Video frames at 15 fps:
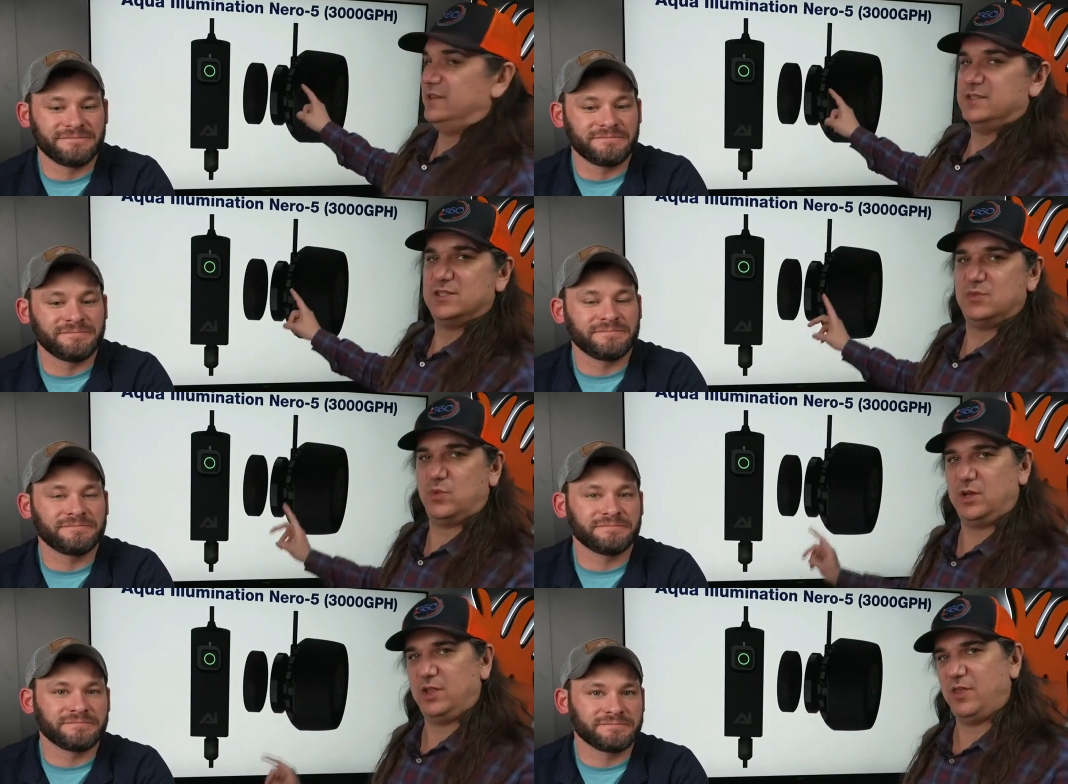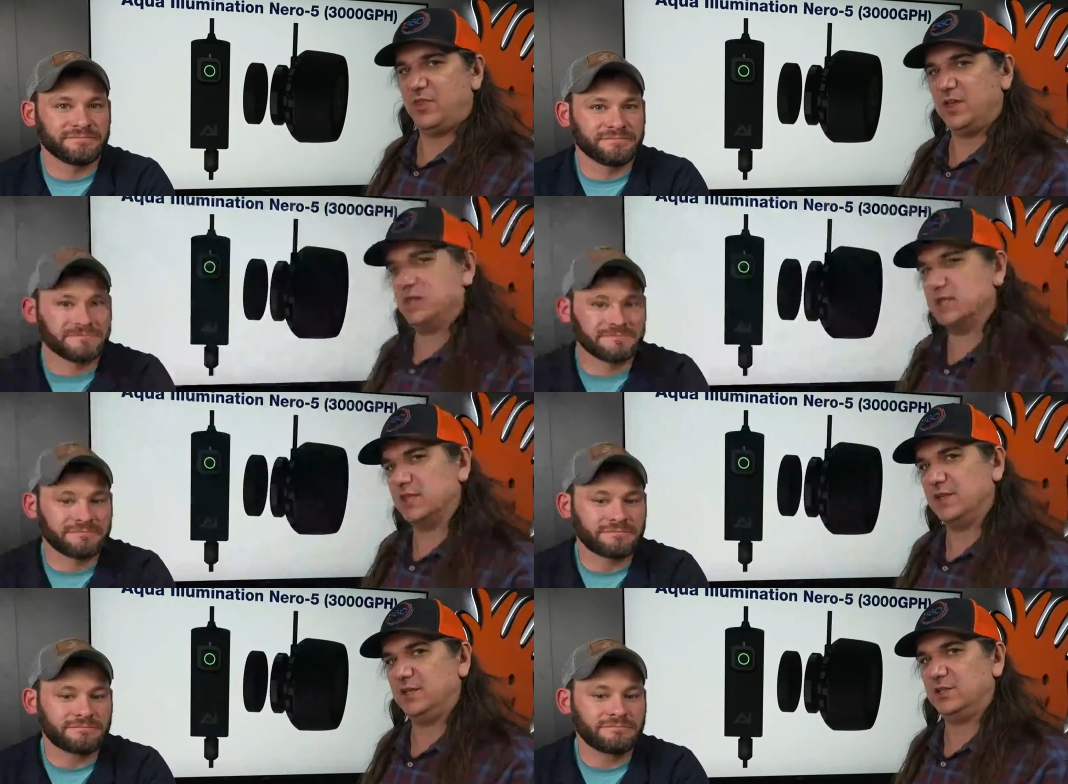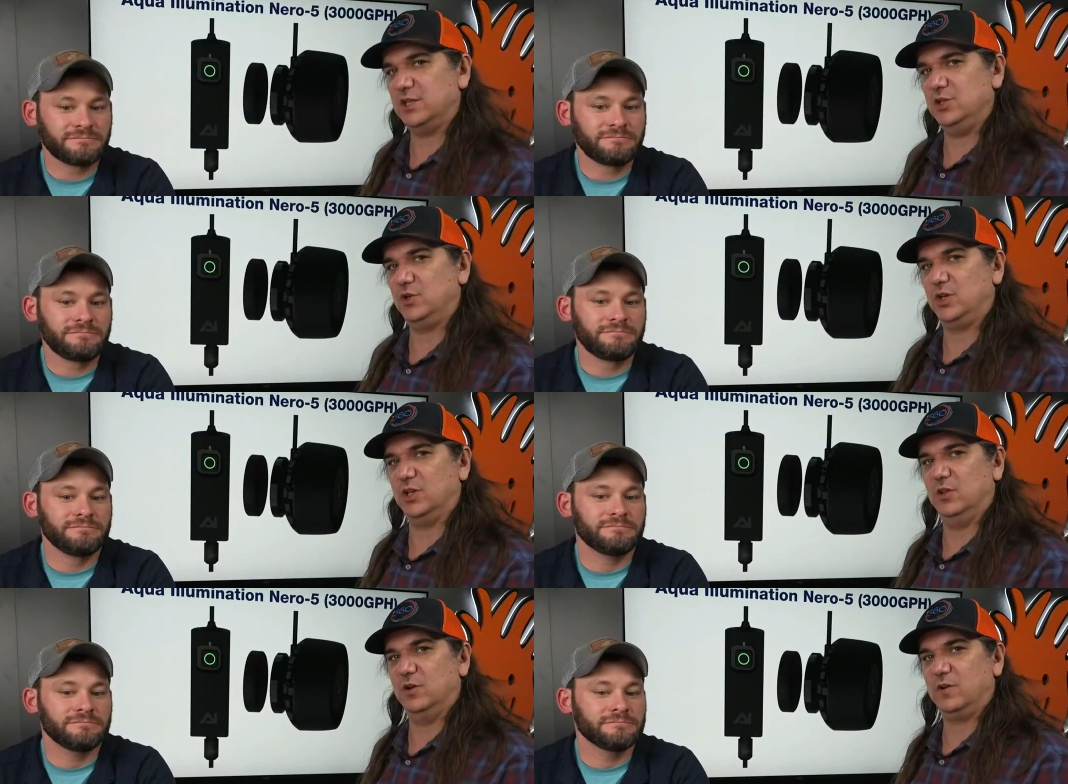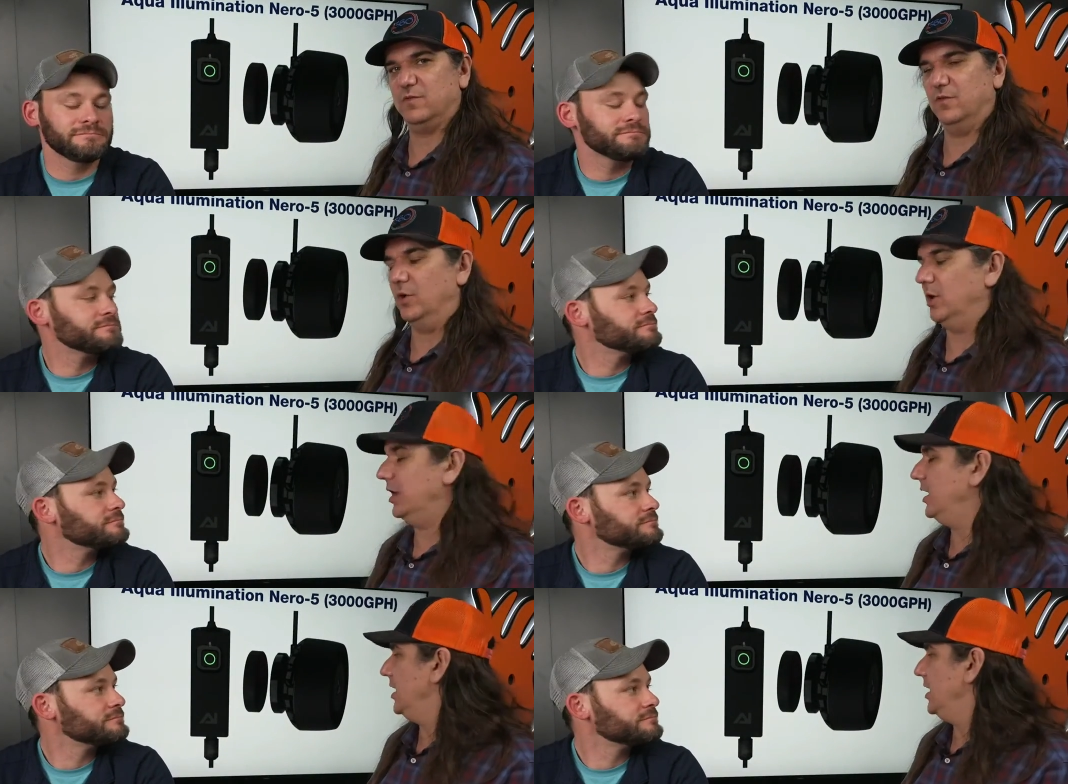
Speaker 1: this is one of the things I think that you can look for